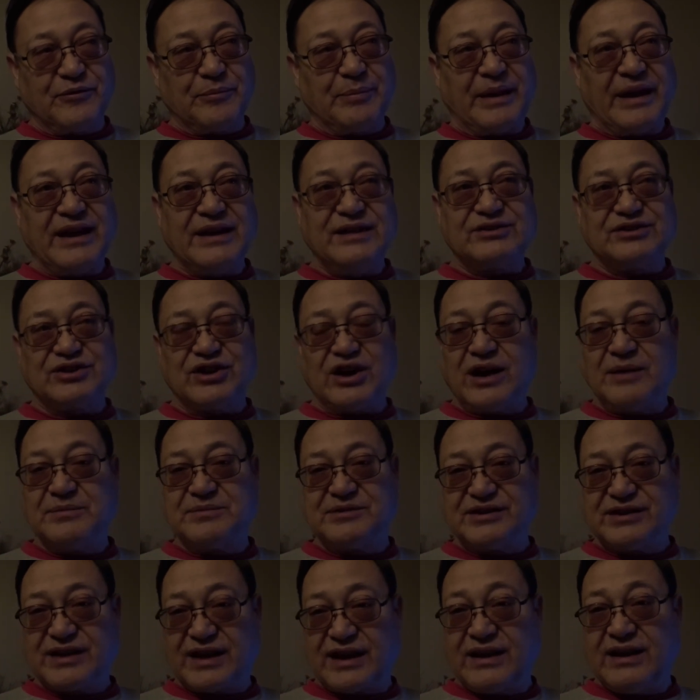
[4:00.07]
paint jobs,
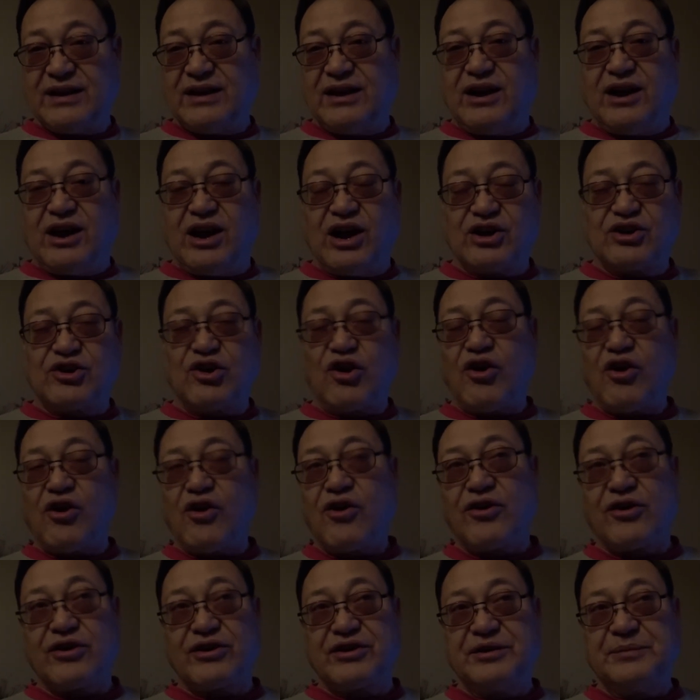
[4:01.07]
like a
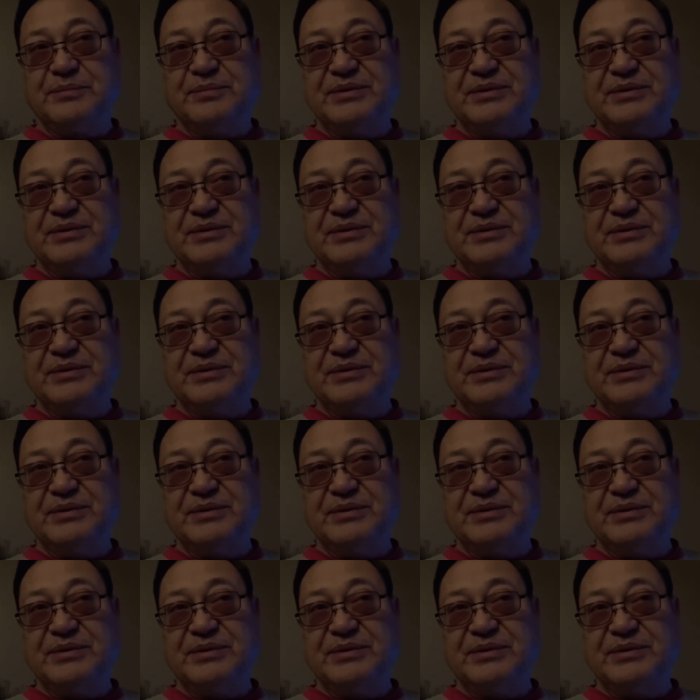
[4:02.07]
car could